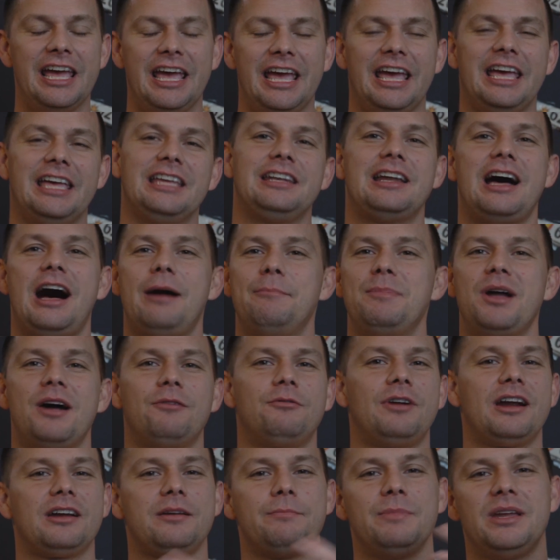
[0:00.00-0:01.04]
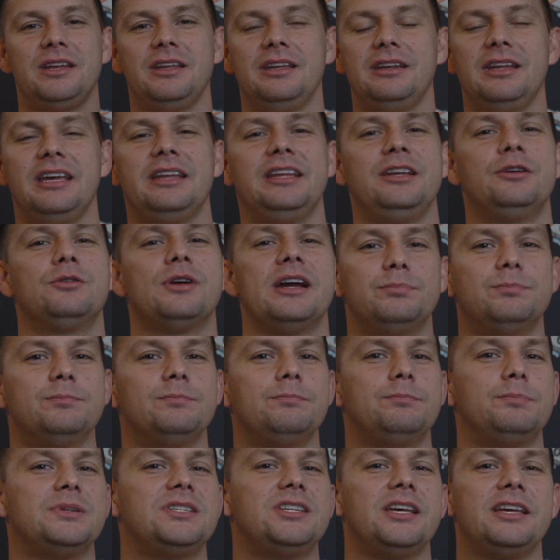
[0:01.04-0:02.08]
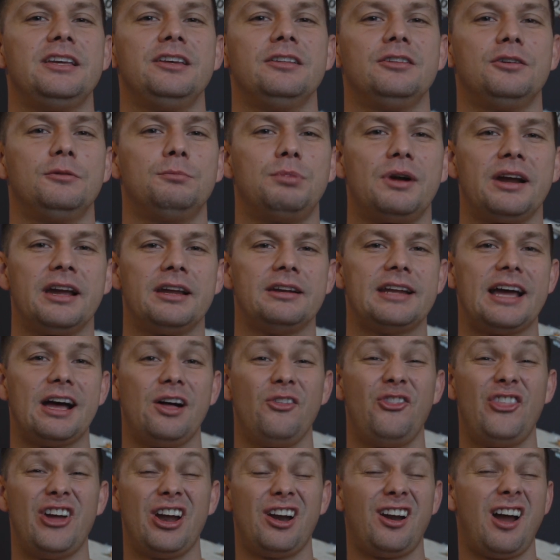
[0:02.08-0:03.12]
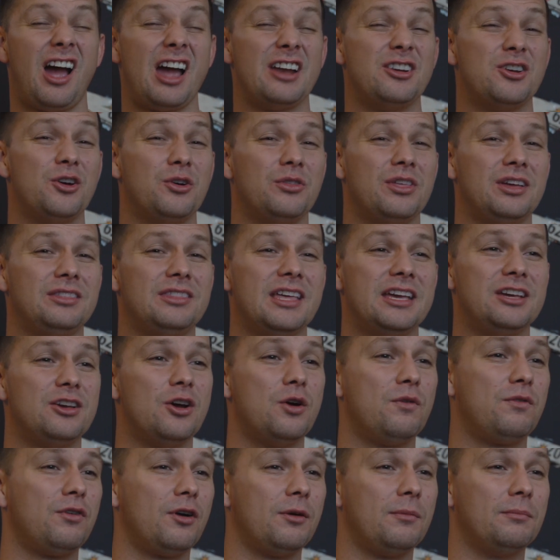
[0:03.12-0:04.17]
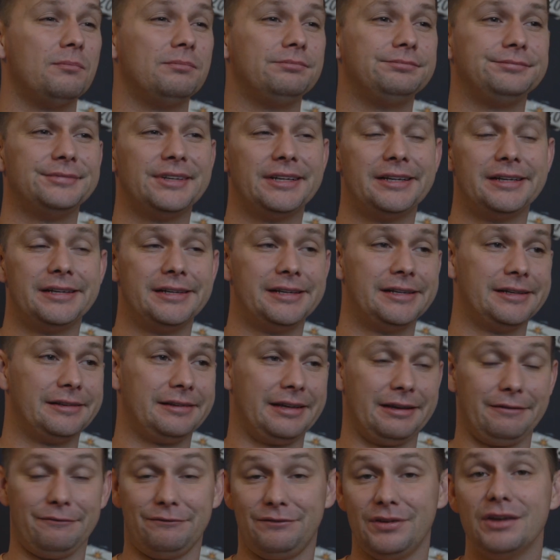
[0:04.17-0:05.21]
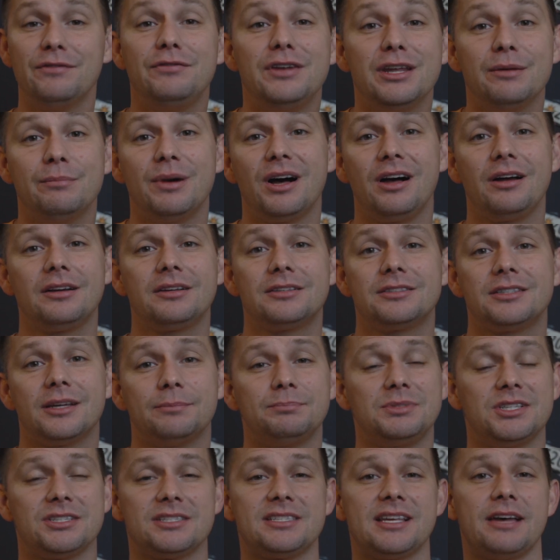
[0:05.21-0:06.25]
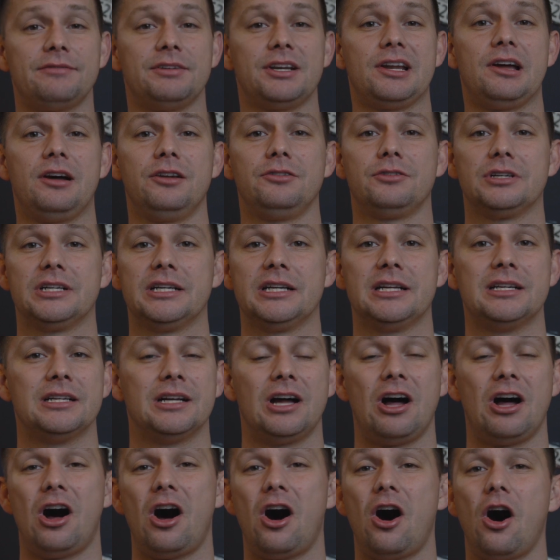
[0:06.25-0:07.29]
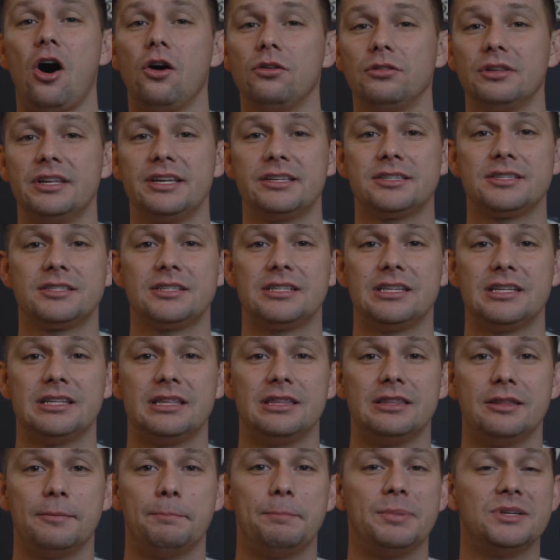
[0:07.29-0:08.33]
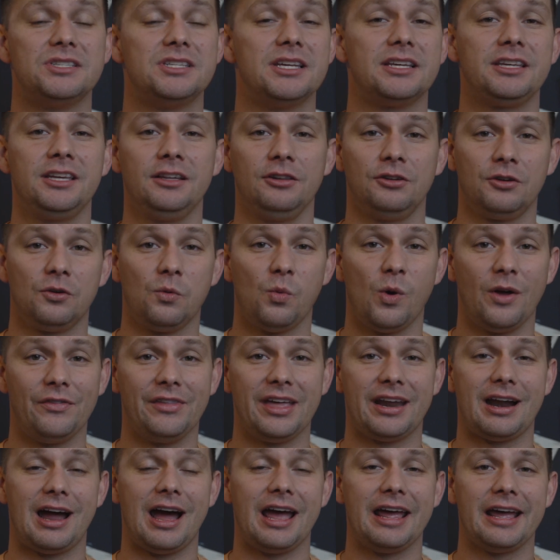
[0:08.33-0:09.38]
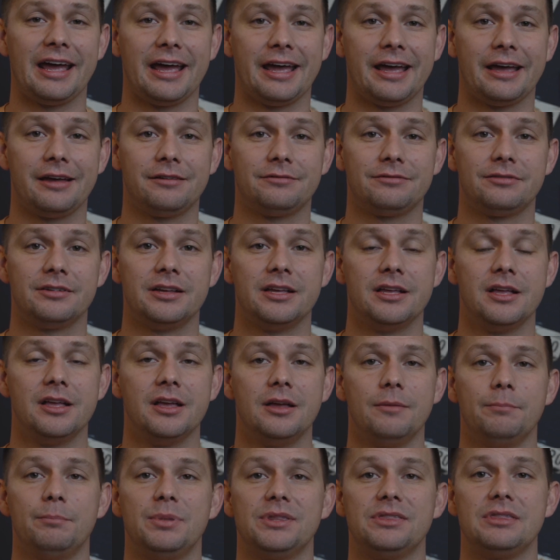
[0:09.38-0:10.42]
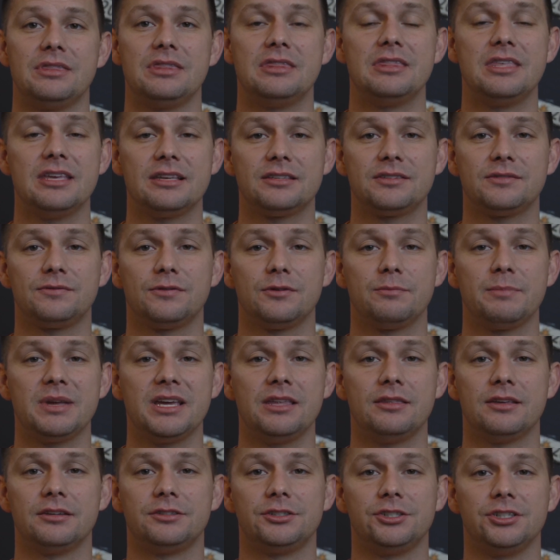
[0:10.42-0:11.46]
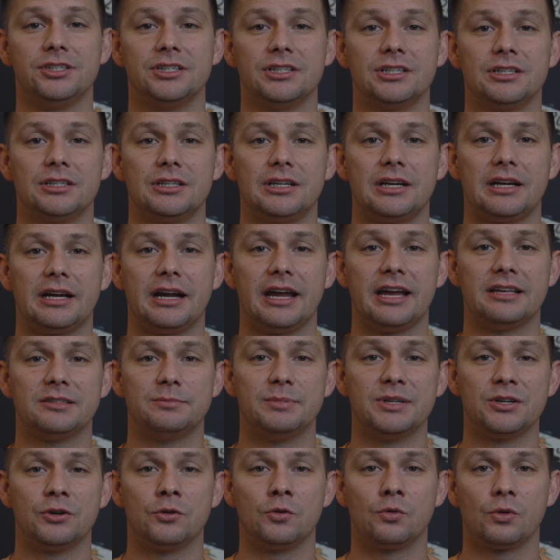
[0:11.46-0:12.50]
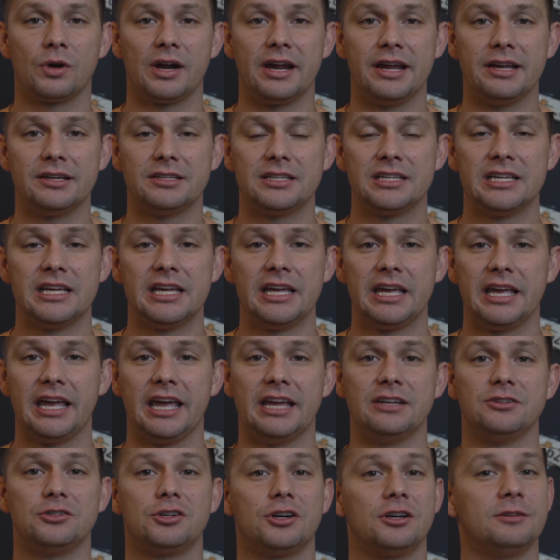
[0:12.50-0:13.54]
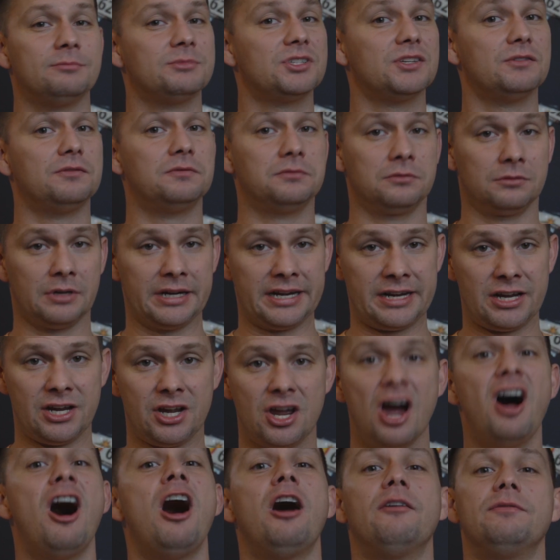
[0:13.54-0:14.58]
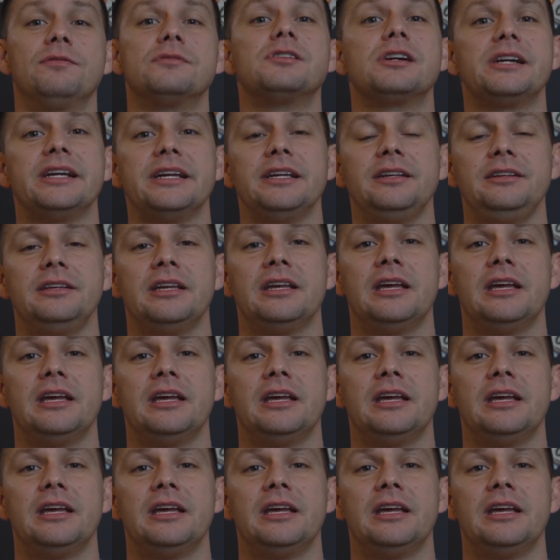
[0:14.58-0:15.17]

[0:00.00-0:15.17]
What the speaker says: And I'm not recommending any particular brand out there. I know that they go from like $50 up to $700. I'll list the particular one that I have. But this for me this year has been great in terms of recovery.